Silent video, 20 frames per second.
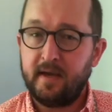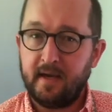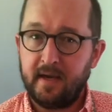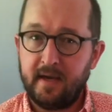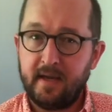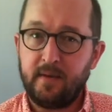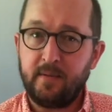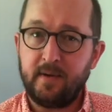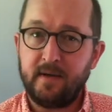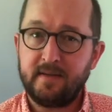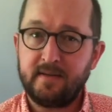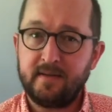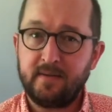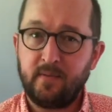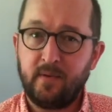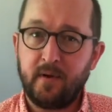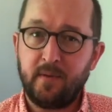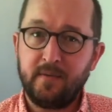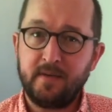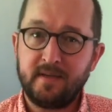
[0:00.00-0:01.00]
Anyways,
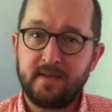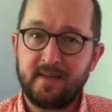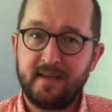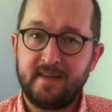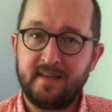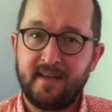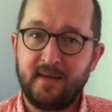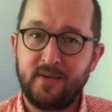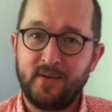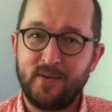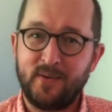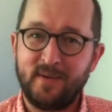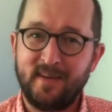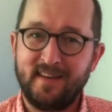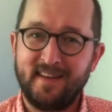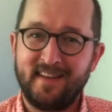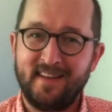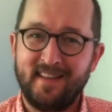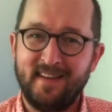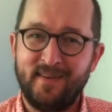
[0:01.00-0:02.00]
why don't we just get down to
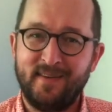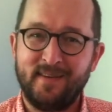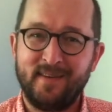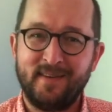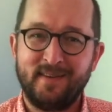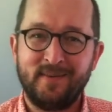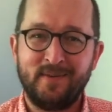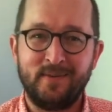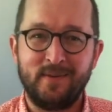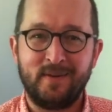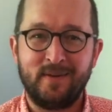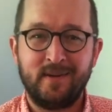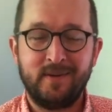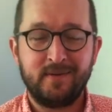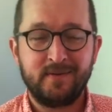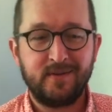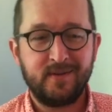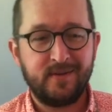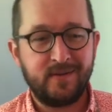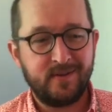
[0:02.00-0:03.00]
it and learn the tune.
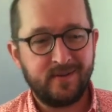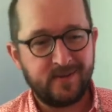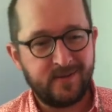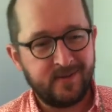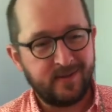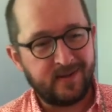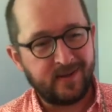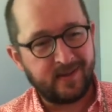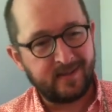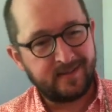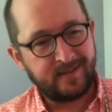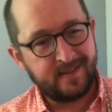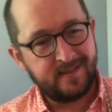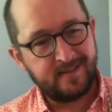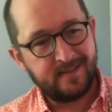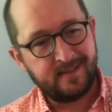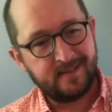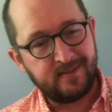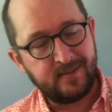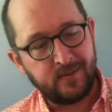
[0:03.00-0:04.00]
I'll teach
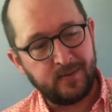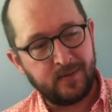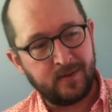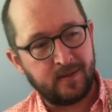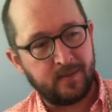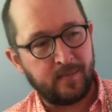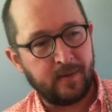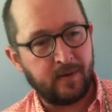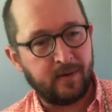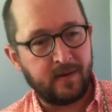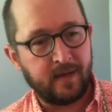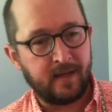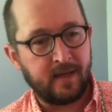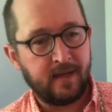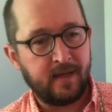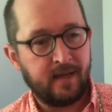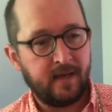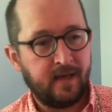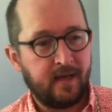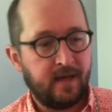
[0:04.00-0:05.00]
you the tune and the melody
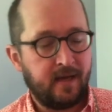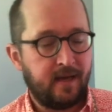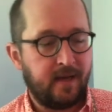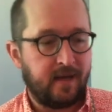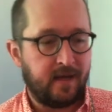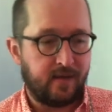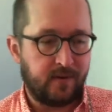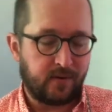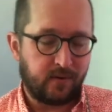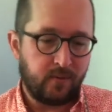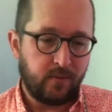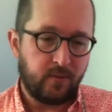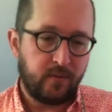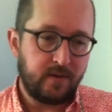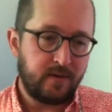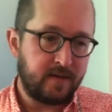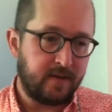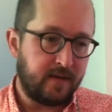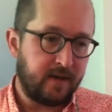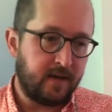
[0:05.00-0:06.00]
and the
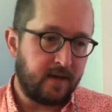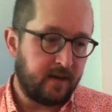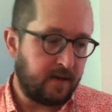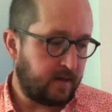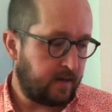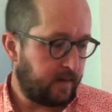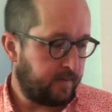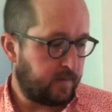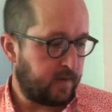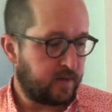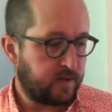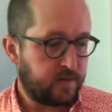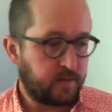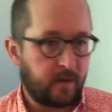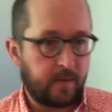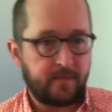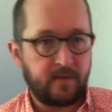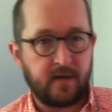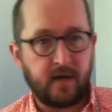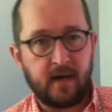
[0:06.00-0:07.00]
chords, and then I'm going to
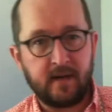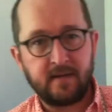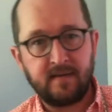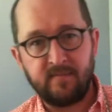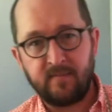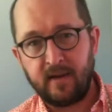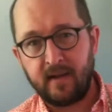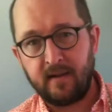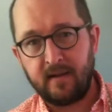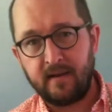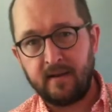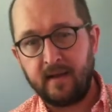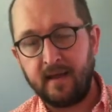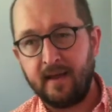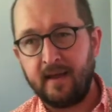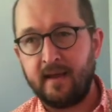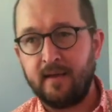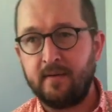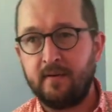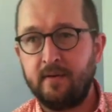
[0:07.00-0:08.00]
swap to octave mandolin
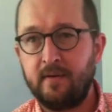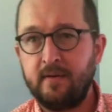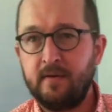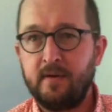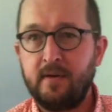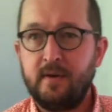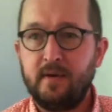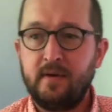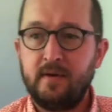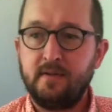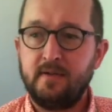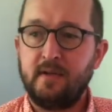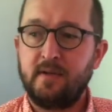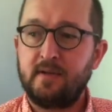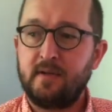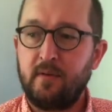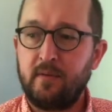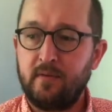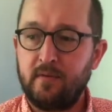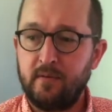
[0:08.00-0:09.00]
and just
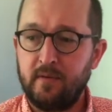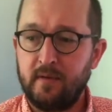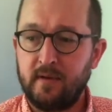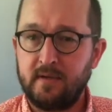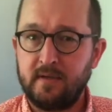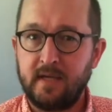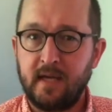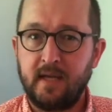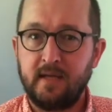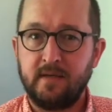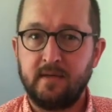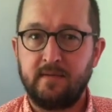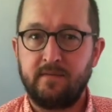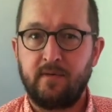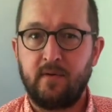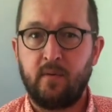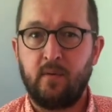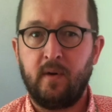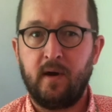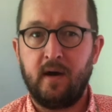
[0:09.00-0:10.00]
go through the changes for
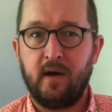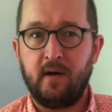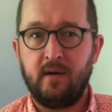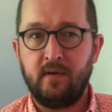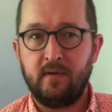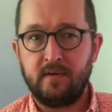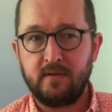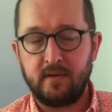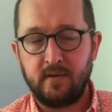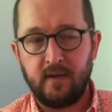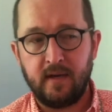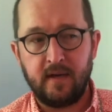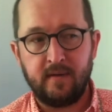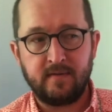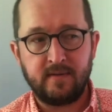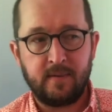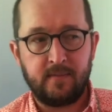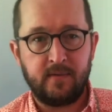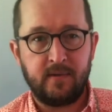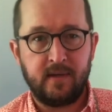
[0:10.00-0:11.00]
a while so you have
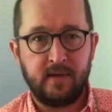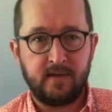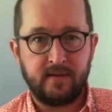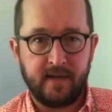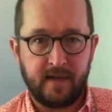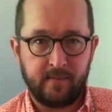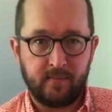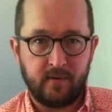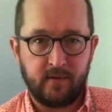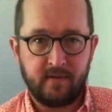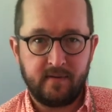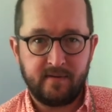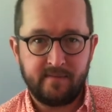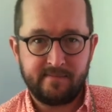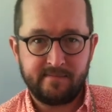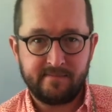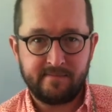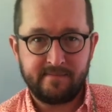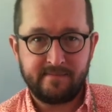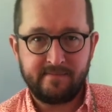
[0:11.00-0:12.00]
something to jam with.
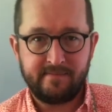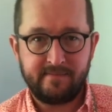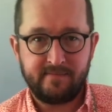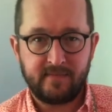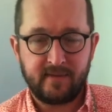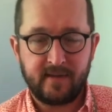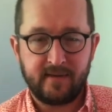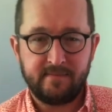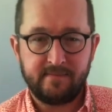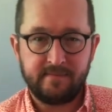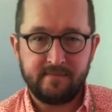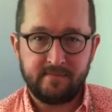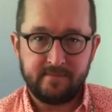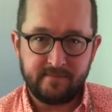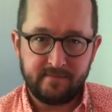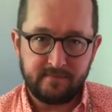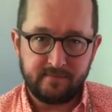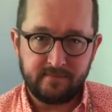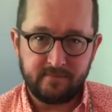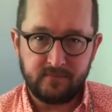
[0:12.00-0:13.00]

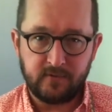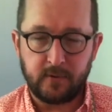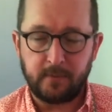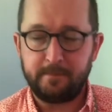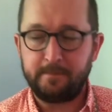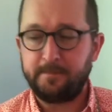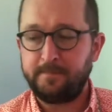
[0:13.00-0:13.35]
So,